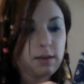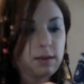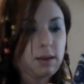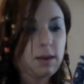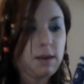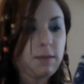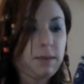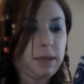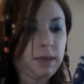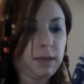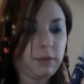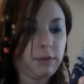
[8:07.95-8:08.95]
and
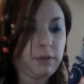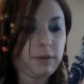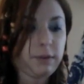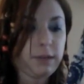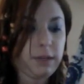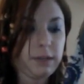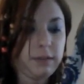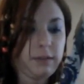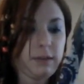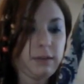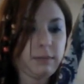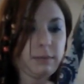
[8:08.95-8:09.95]
making sure everything
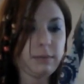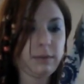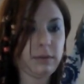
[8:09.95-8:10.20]
stays put.